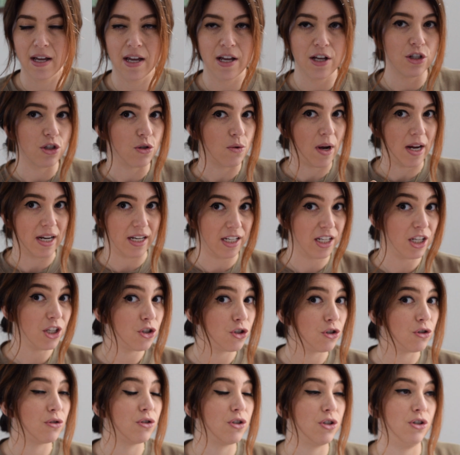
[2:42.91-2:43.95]
So I need
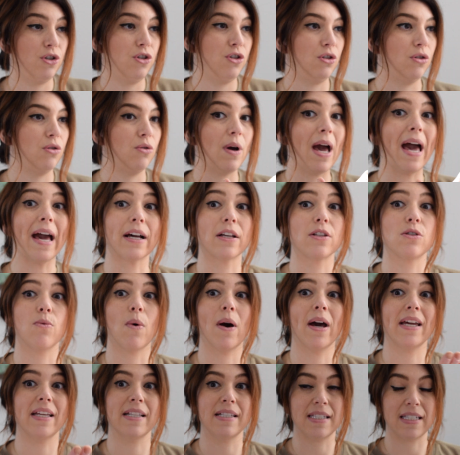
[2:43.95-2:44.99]
you to do X,
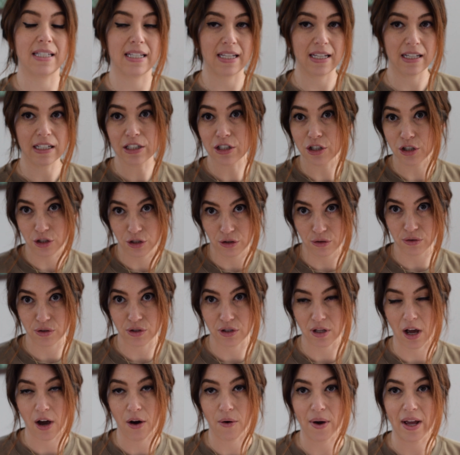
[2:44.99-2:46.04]
Y, and Z to do
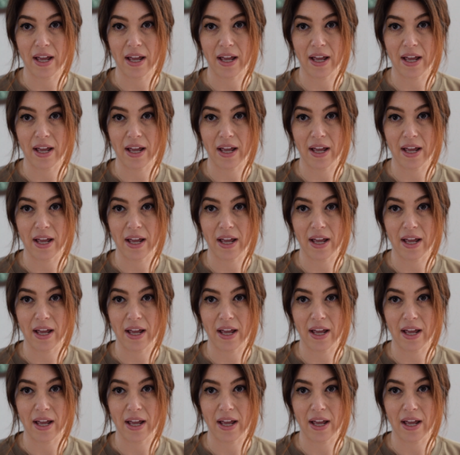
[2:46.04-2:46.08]
so.